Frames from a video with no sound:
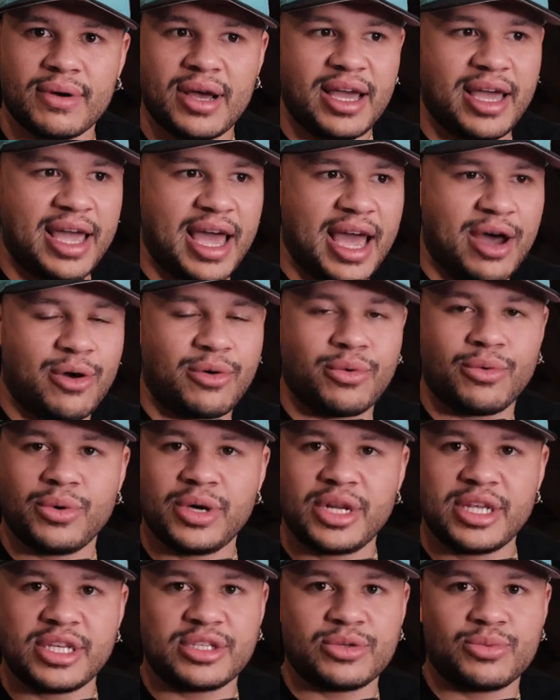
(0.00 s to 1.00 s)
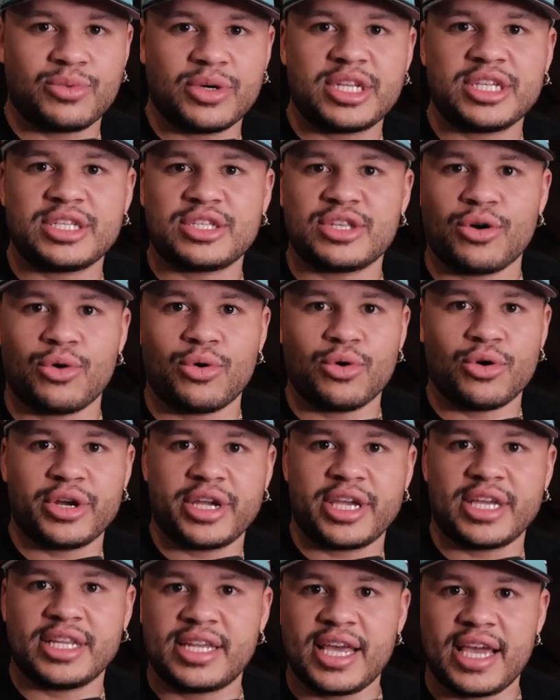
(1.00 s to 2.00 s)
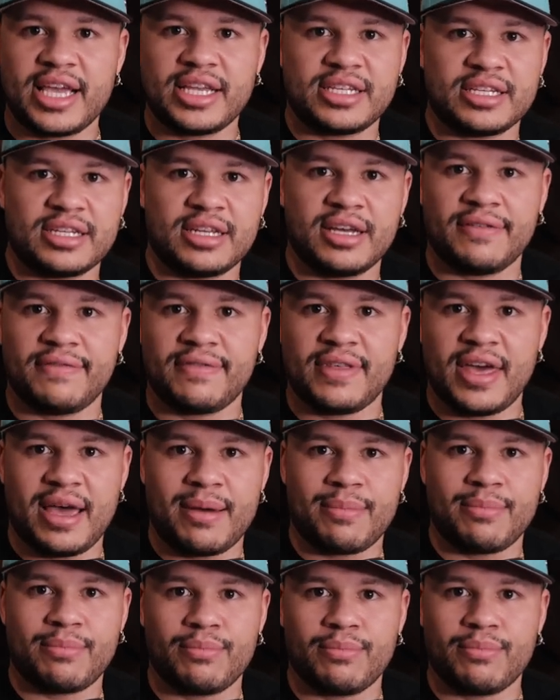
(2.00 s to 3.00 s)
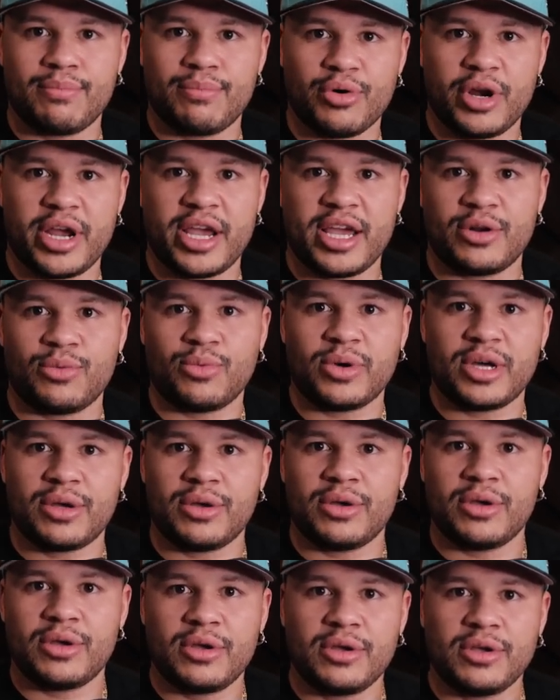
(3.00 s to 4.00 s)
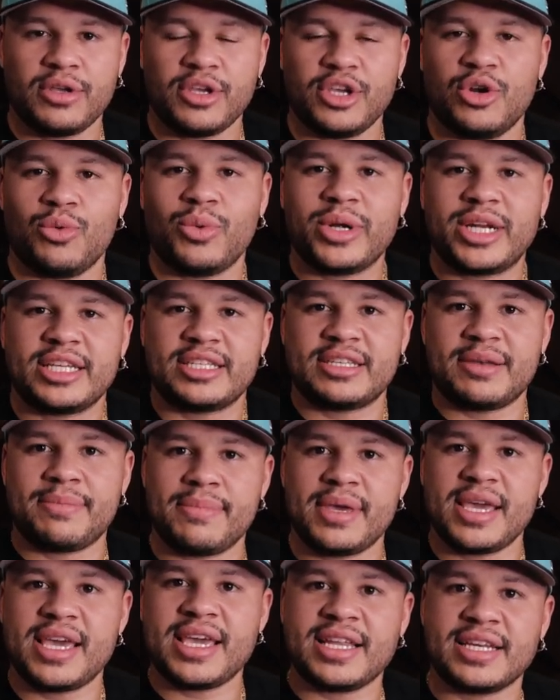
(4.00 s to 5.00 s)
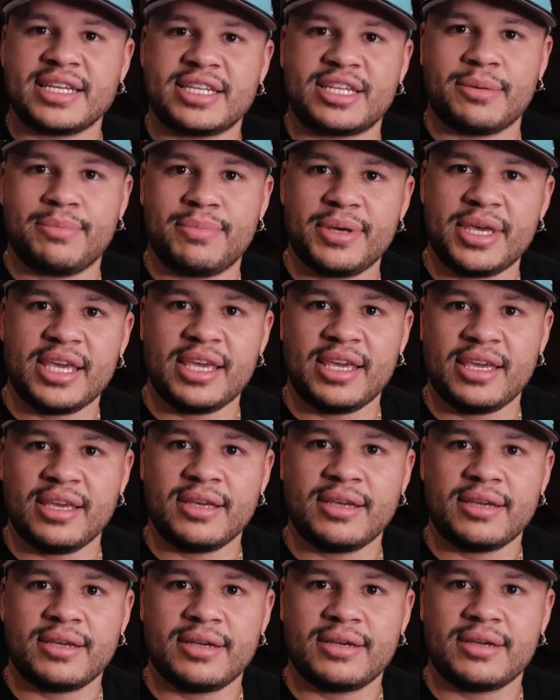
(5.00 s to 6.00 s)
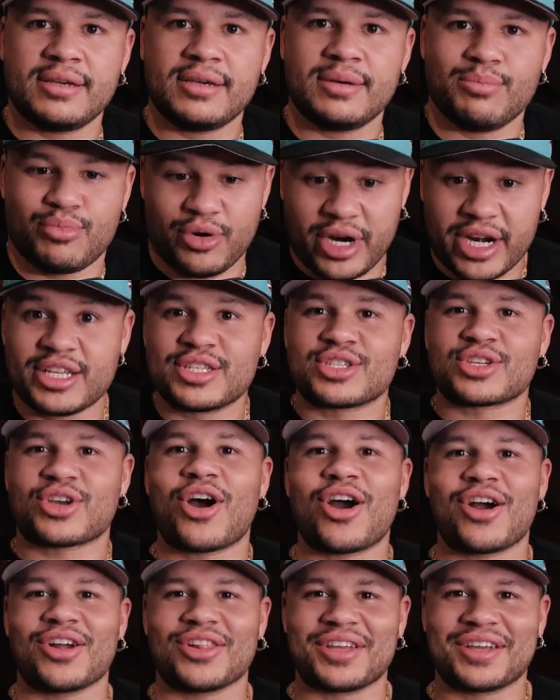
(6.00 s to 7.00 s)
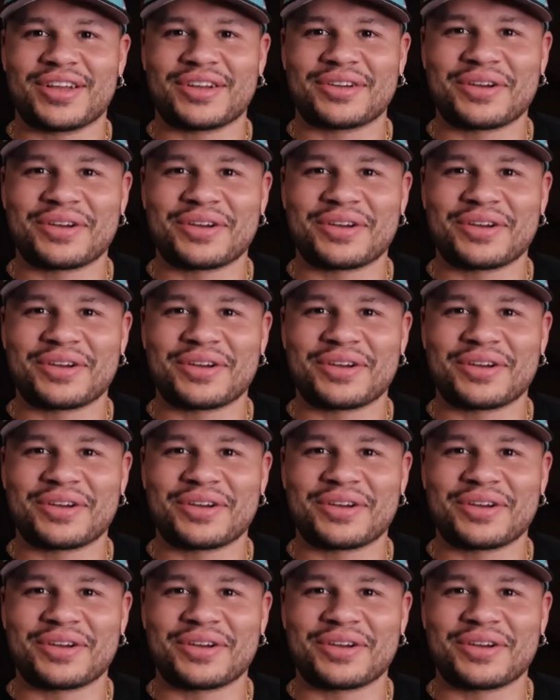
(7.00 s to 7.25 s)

right how what is what is the orientation of that brand what you know what does it mean to be Brennan Scarlett